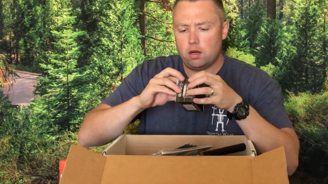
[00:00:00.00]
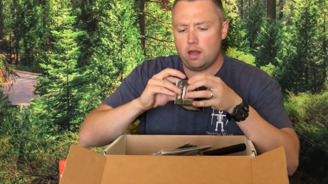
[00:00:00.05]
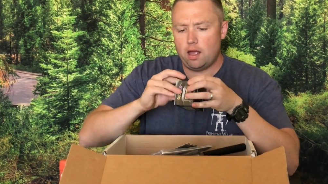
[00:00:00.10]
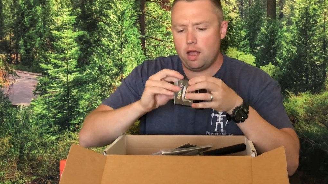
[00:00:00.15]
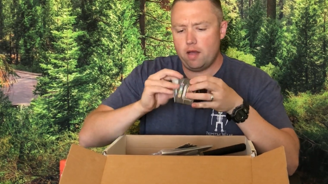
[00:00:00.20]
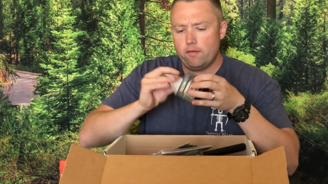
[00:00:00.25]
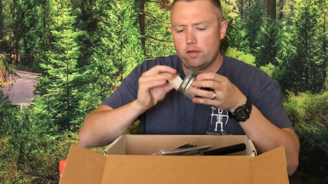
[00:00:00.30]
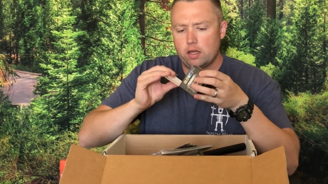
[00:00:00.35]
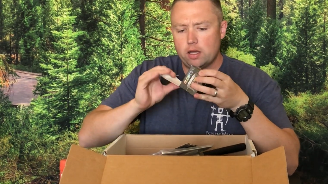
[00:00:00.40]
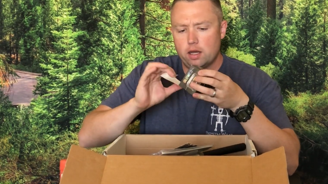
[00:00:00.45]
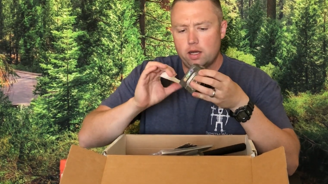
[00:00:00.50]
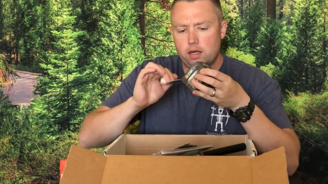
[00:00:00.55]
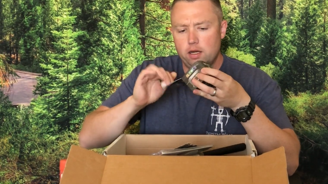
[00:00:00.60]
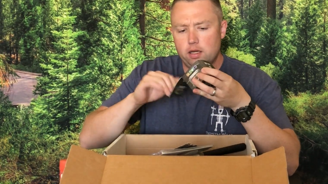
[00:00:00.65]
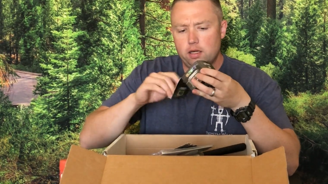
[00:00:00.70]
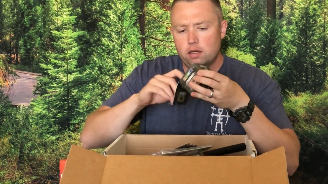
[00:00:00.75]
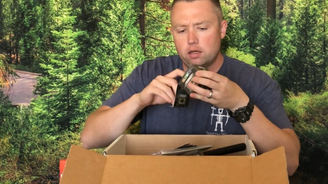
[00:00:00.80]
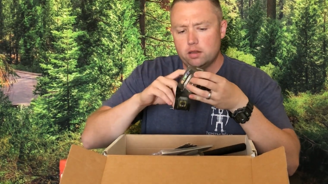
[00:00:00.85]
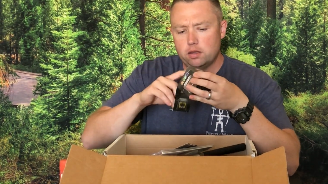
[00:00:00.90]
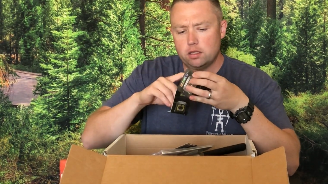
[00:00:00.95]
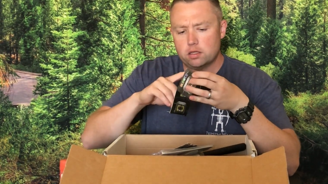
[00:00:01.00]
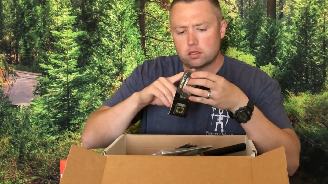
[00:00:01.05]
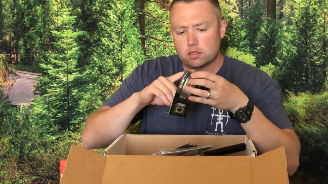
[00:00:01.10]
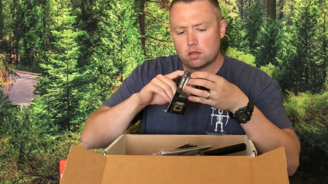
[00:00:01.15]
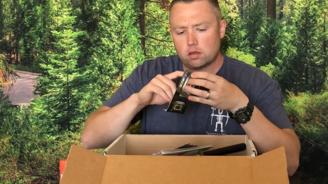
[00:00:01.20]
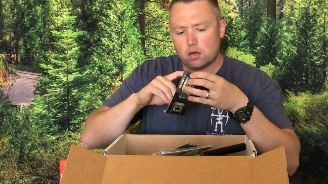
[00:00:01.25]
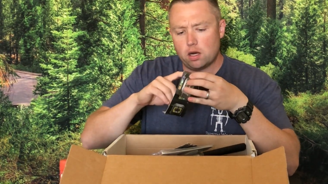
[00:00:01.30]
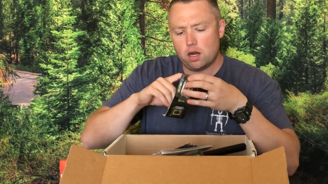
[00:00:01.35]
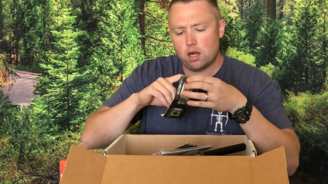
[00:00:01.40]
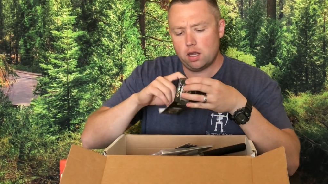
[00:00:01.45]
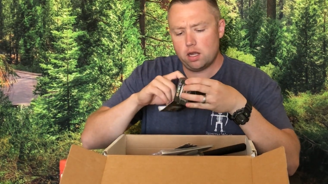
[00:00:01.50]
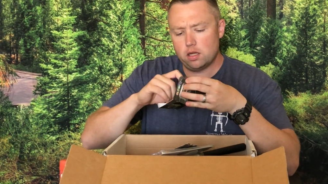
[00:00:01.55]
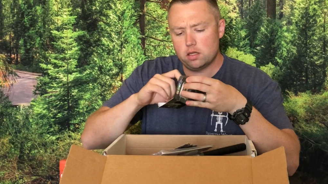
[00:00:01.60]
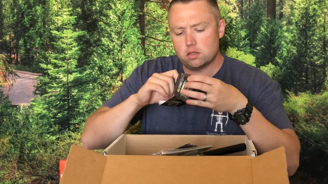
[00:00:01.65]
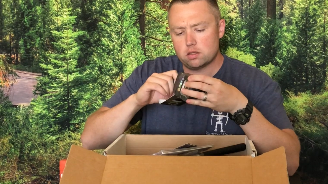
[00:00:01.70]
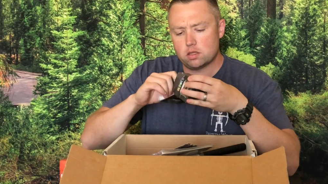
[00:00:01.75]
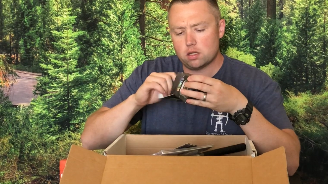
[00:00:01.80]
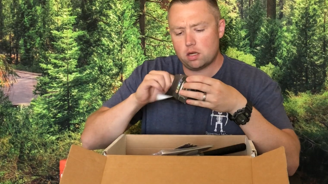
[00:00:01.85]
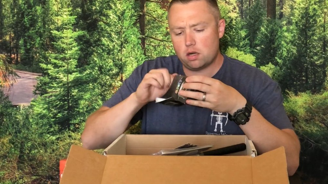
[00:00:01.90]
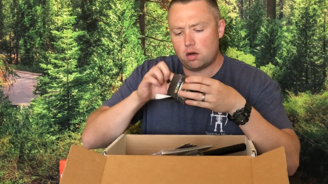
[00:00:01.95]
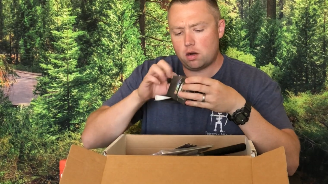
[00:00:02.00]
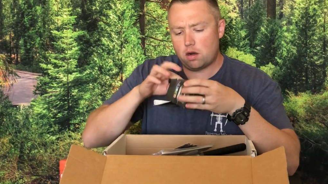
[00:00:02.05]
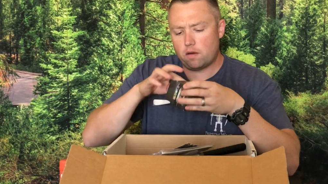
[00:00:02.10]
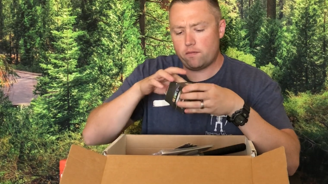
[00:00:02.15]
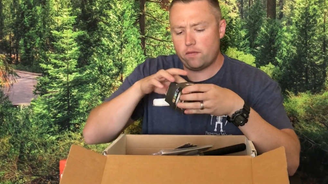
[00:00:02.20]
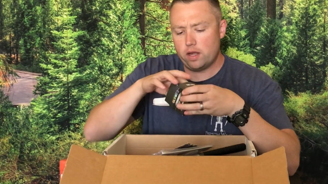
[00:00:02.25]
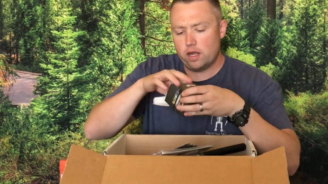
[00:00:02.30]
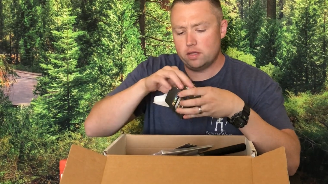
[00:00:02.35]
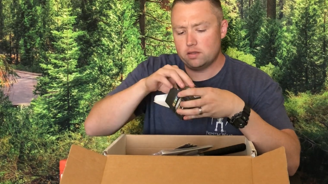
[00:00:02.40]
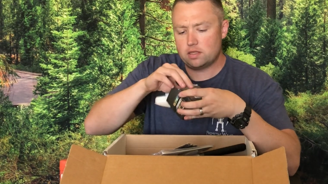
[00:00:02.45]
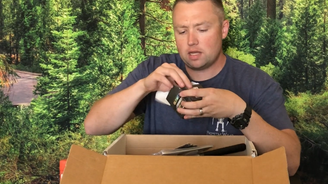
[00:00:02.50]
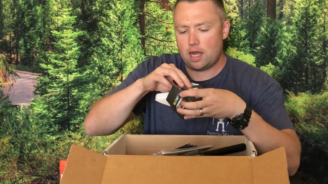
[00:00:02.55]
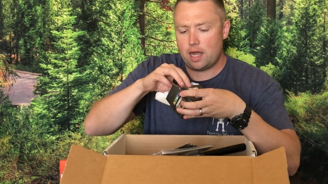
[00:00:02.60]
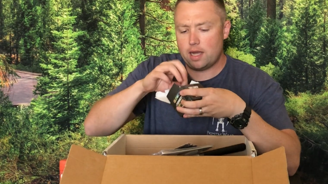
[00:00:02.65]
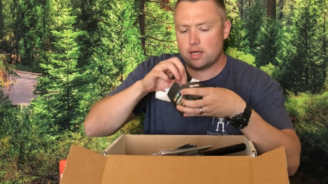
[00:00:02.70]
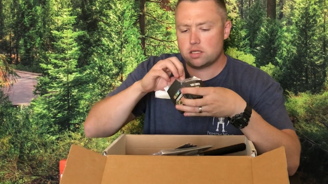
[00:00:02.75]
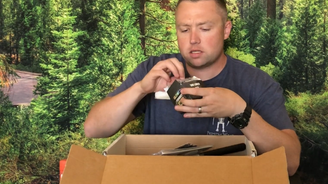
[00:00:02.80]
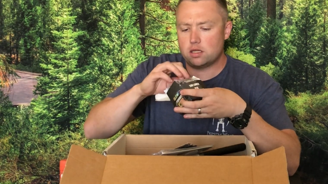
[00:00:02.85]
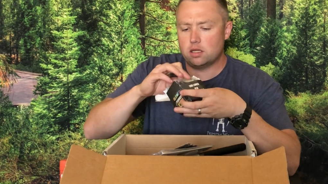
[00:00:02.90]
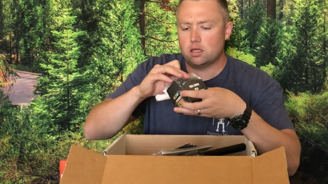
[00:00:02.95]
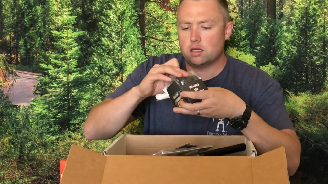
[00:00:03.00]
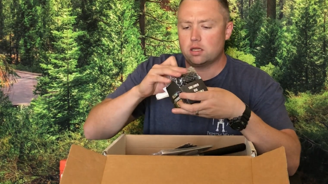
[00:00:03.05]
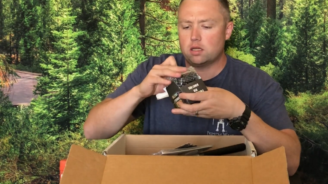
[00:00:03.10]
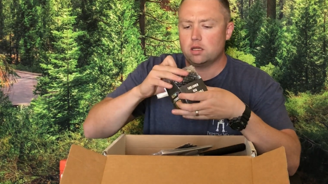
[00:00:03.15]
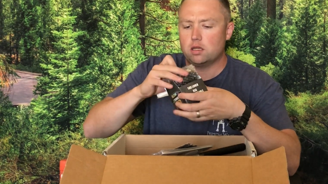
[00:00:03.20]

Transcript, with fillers: haven't got in on this craze, are fantastic.